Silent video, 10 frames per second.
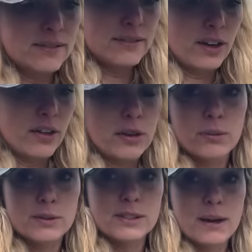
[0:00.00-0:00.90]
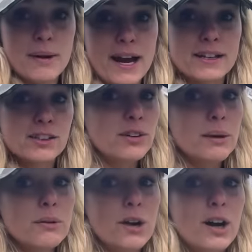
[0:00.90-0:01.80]
the other boots I buy. Don't get
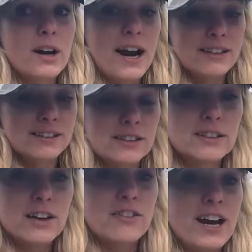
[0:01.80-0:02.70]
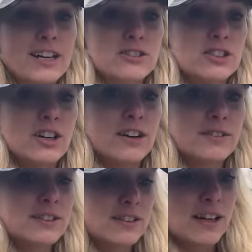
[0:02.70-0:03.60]
me wrong, I still love the XTRATUFs.